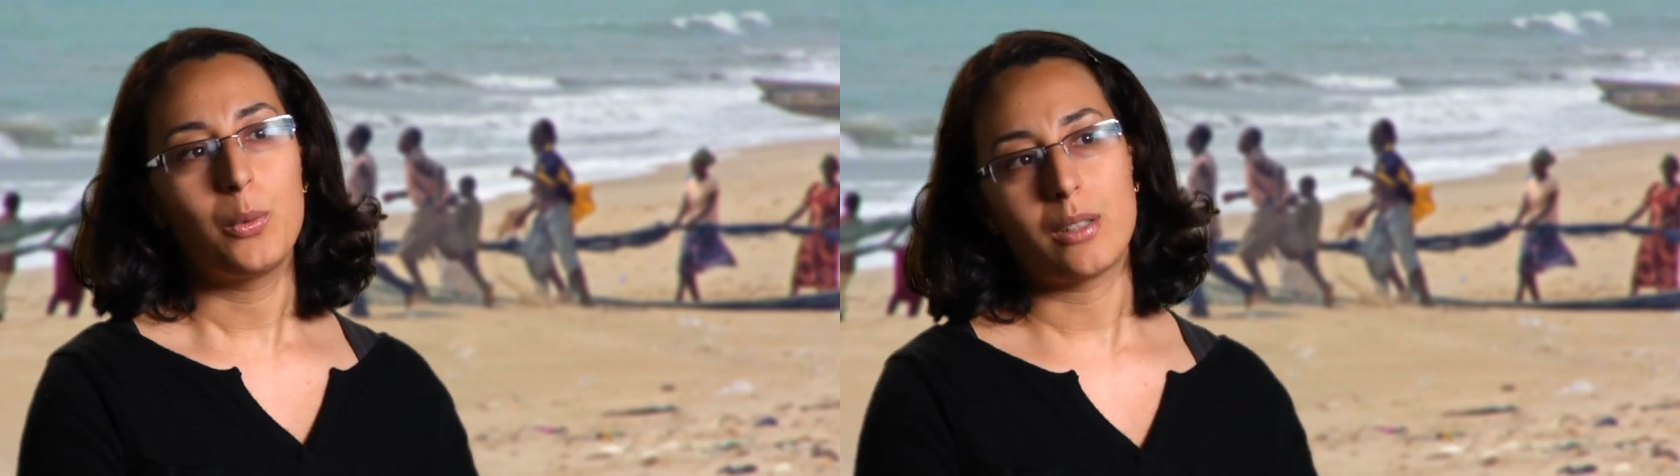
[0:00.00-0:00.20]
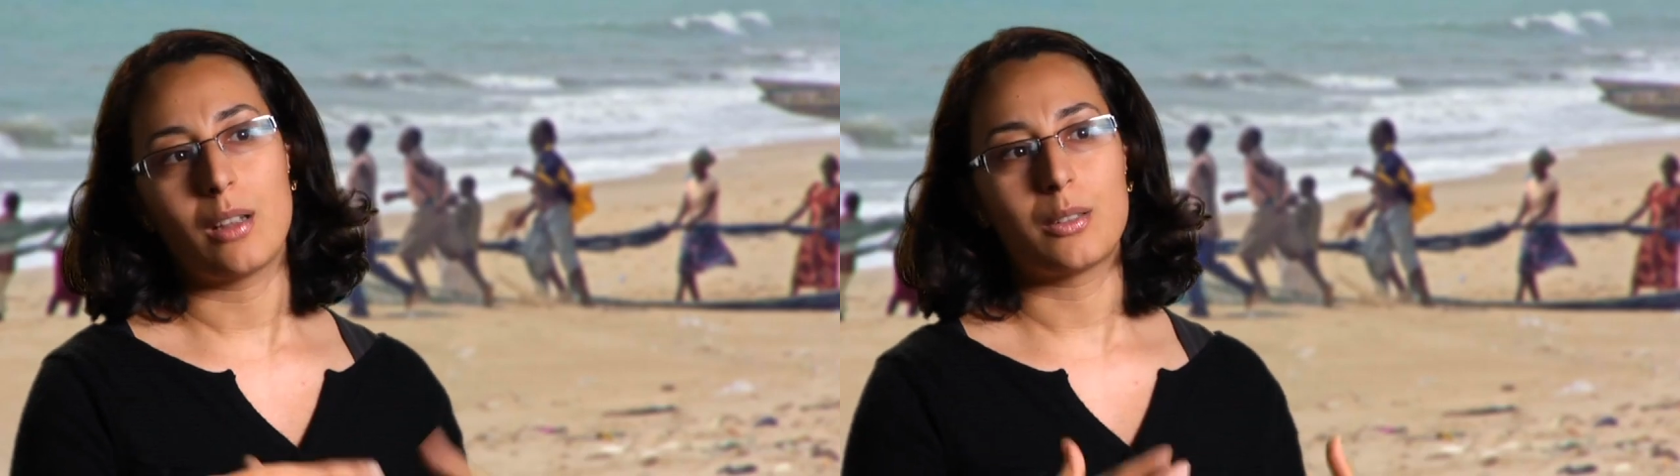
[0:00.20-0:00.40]

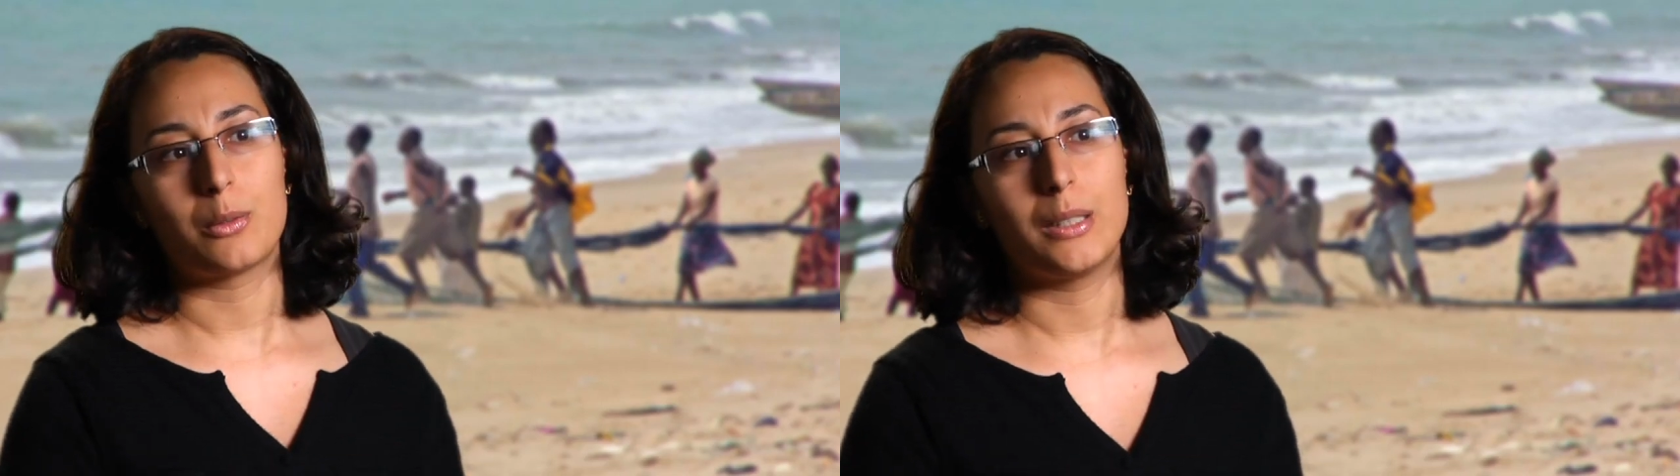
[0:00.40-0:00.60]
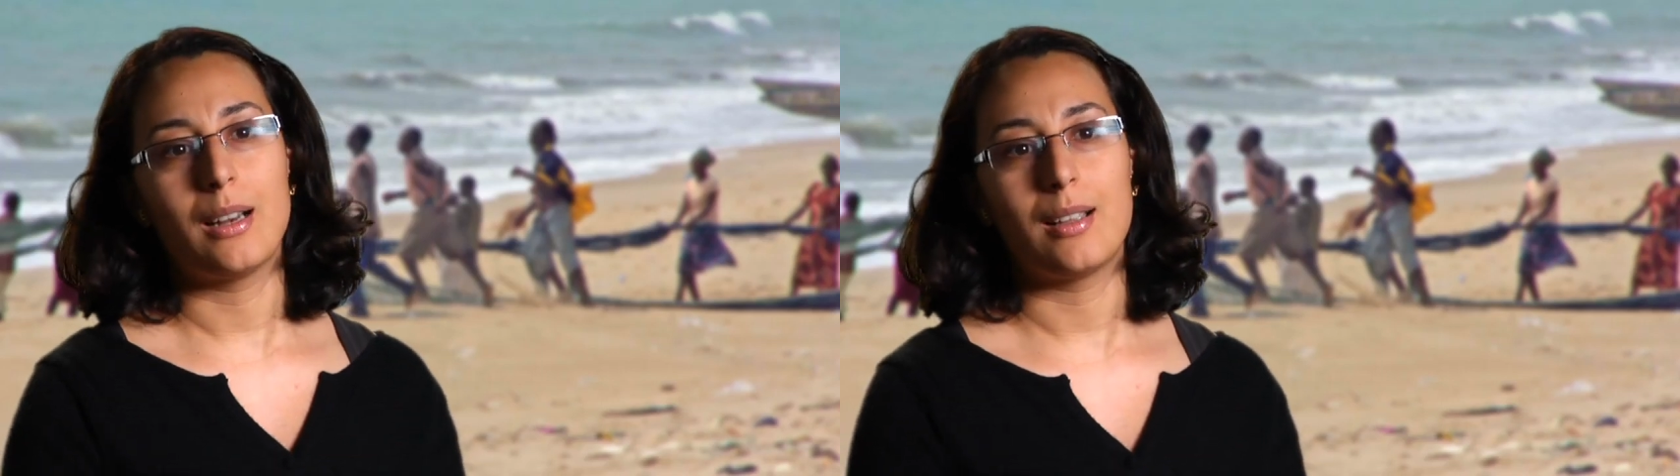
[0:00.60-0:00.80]
we started
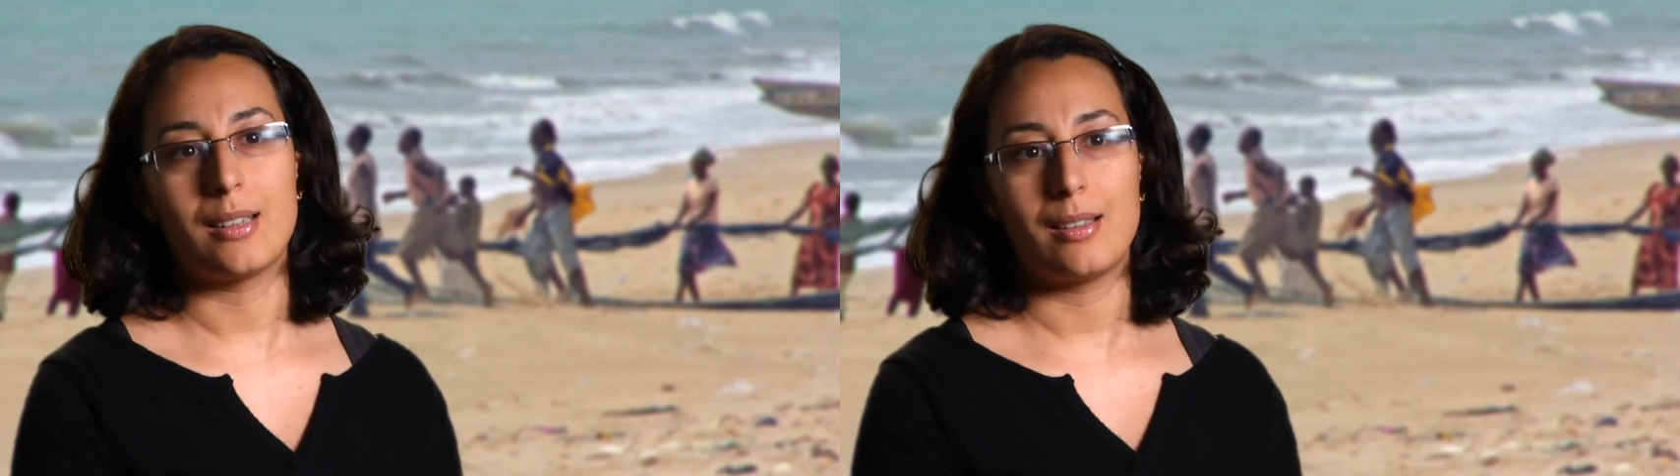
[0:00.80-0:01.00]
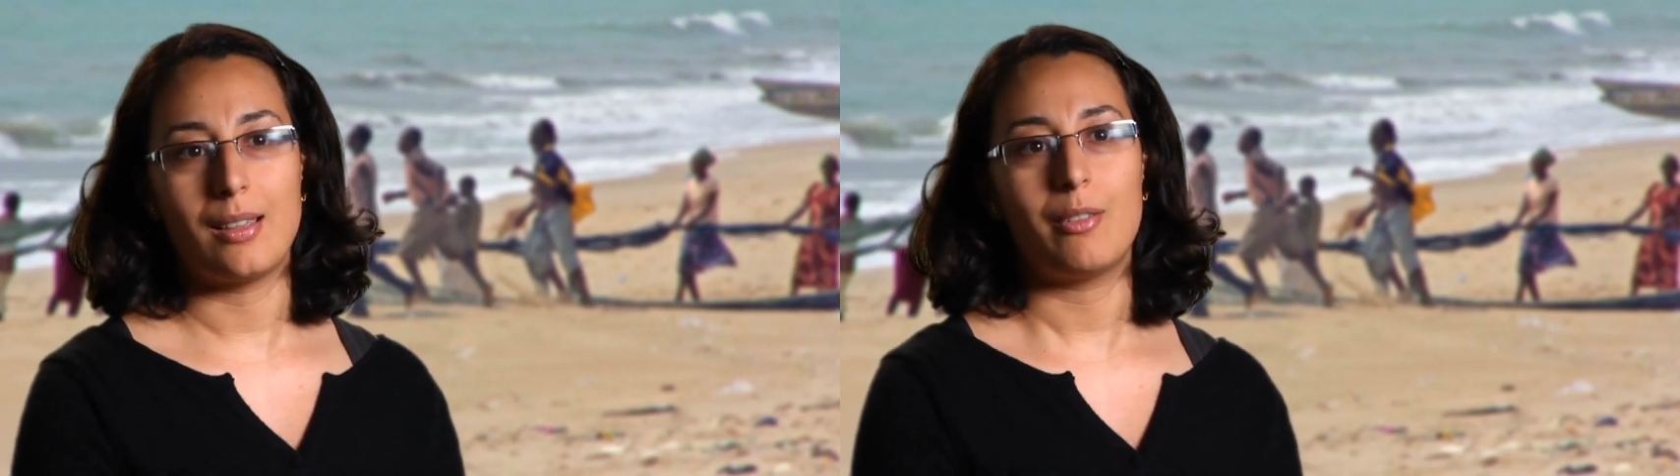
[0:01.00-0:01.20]

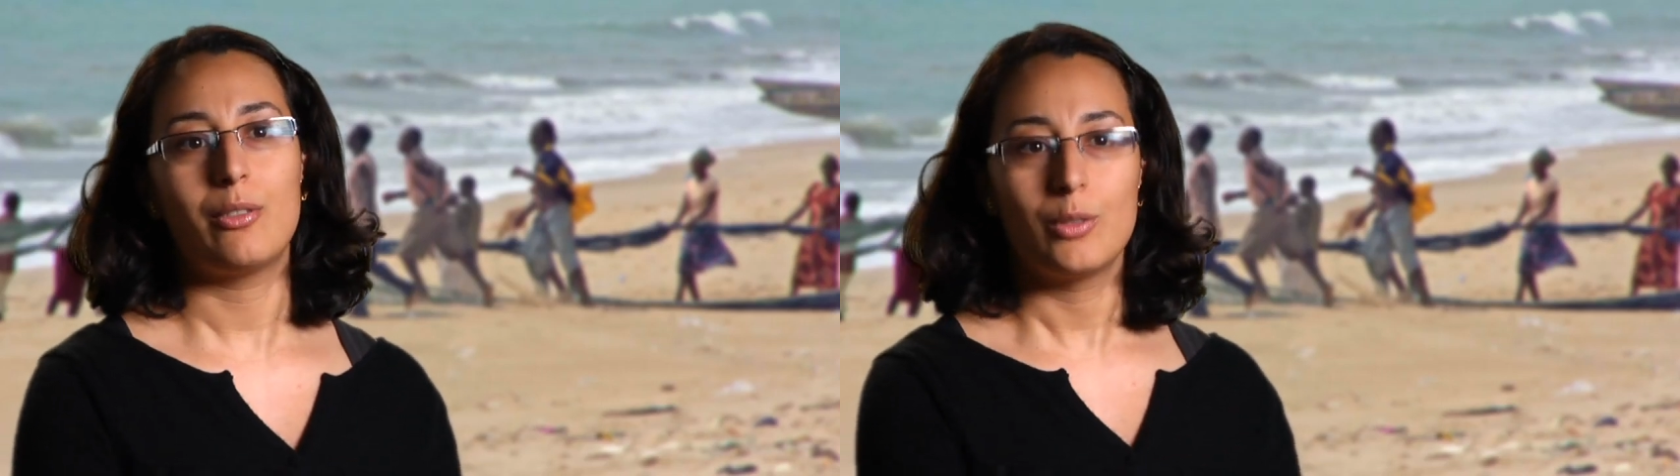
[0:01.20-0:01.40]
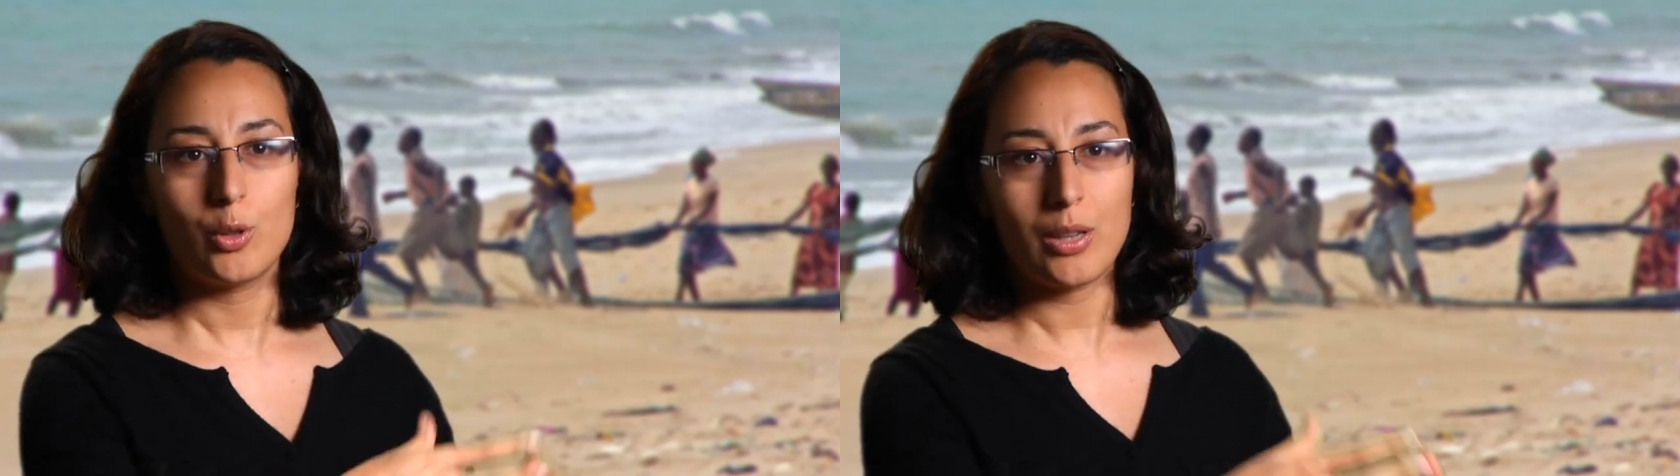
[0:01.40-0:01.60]
realizing that
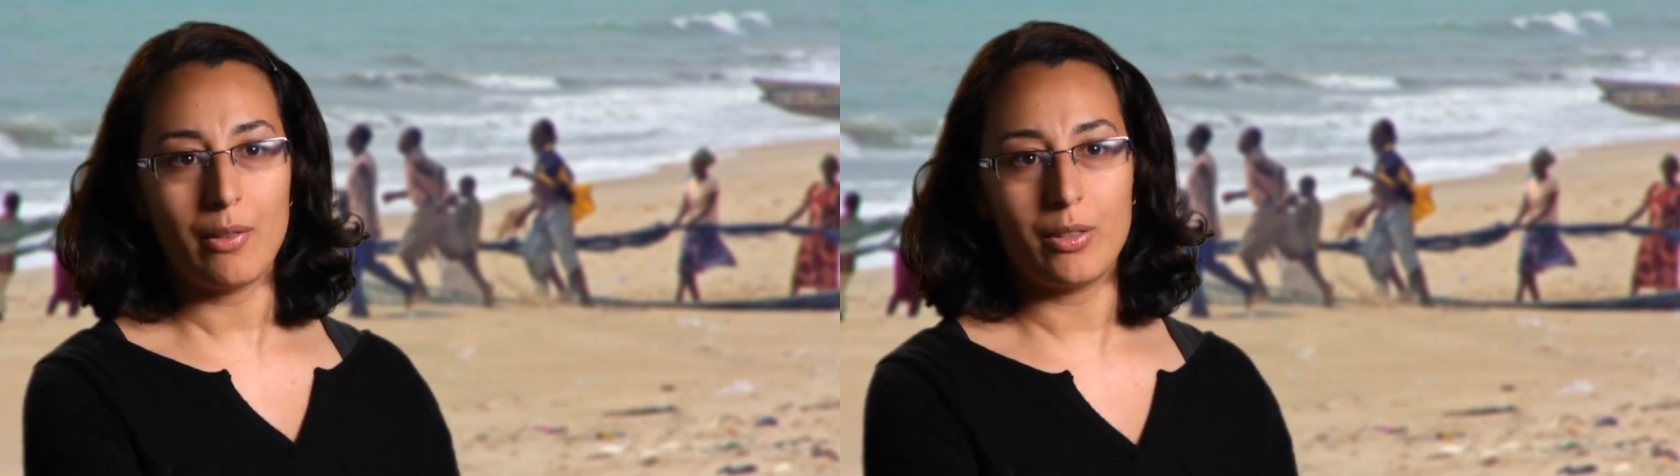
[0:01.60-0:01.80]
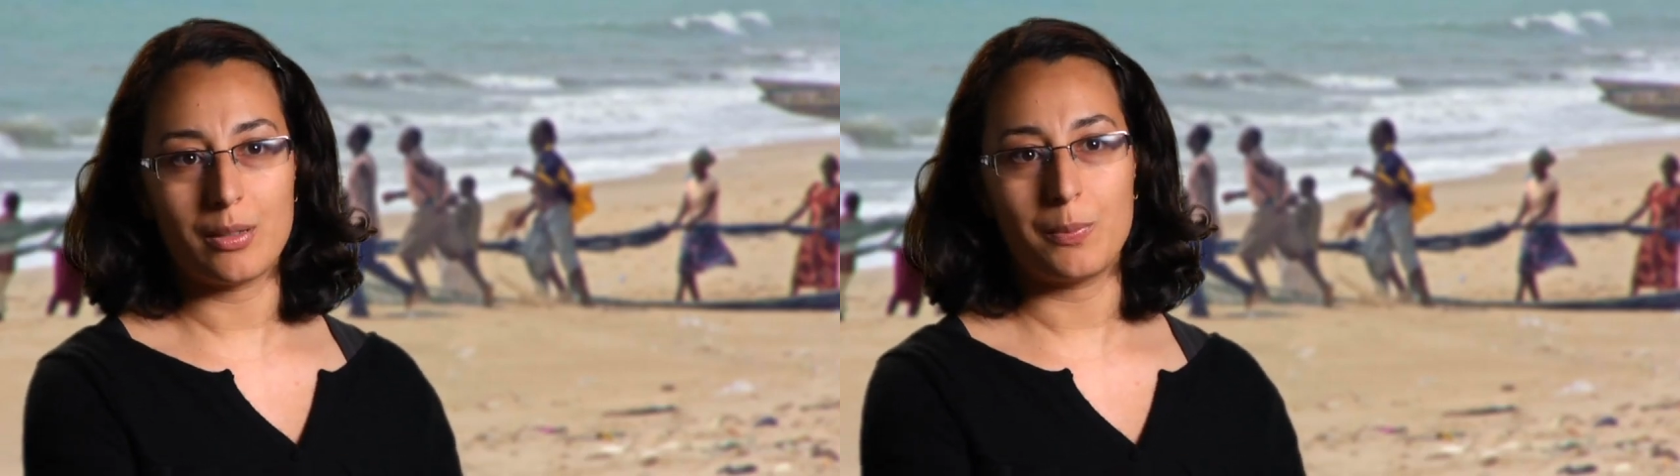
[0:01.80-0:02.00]
to
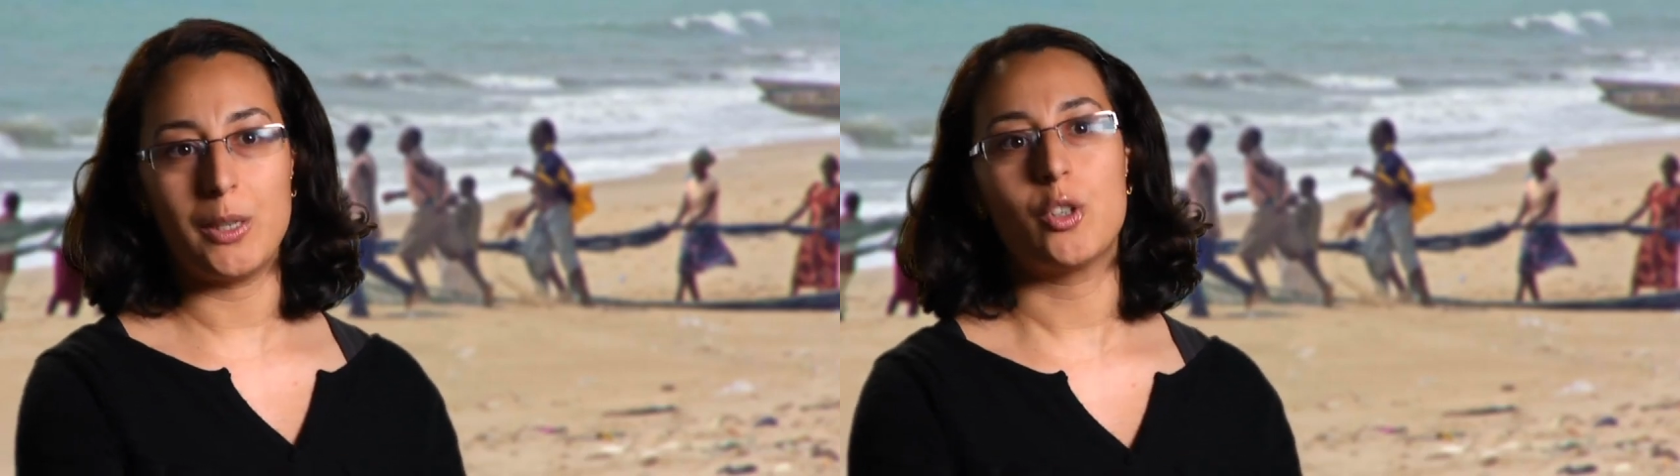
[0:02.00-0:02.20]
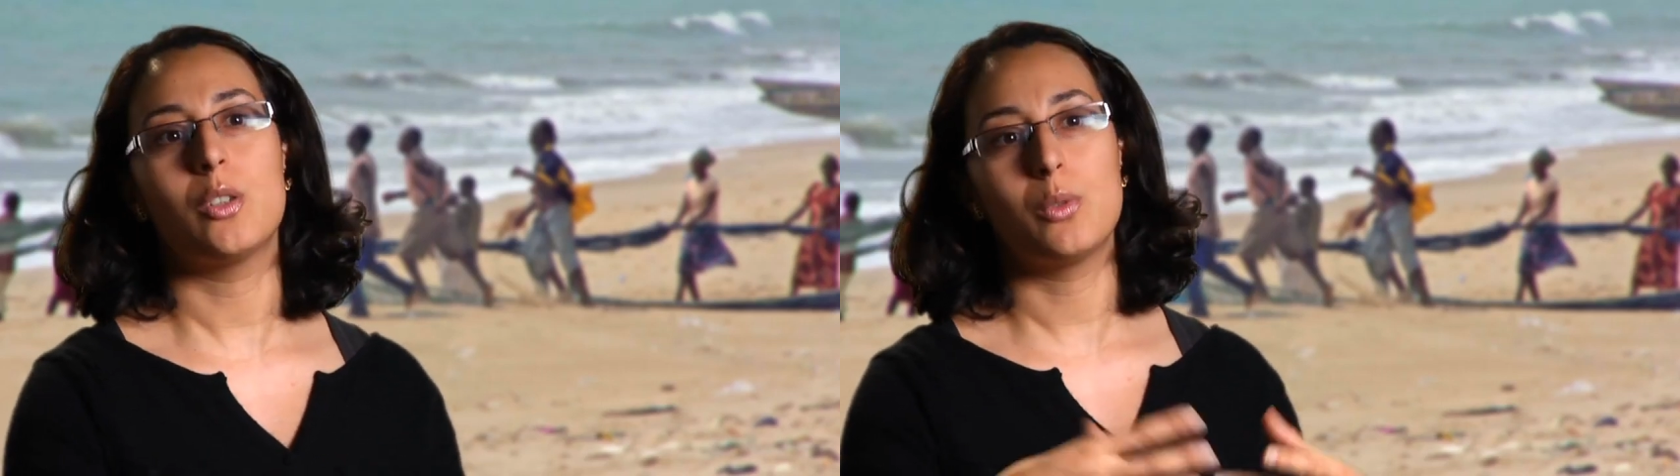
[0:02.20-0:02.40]
save the
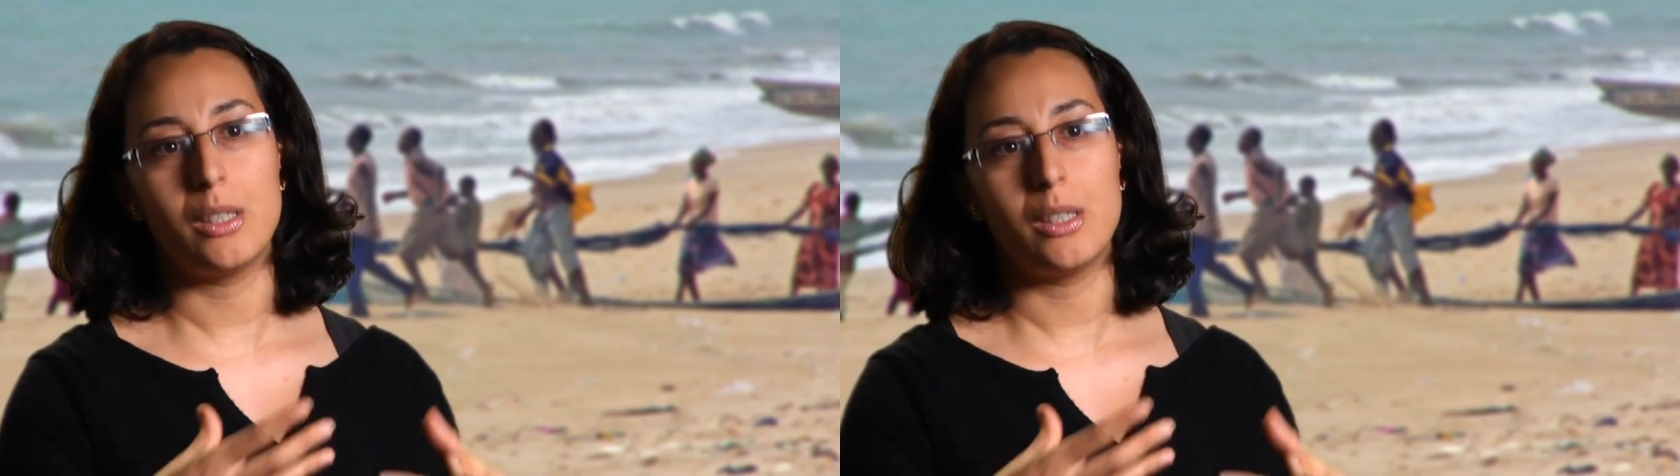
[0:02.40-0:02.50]
species,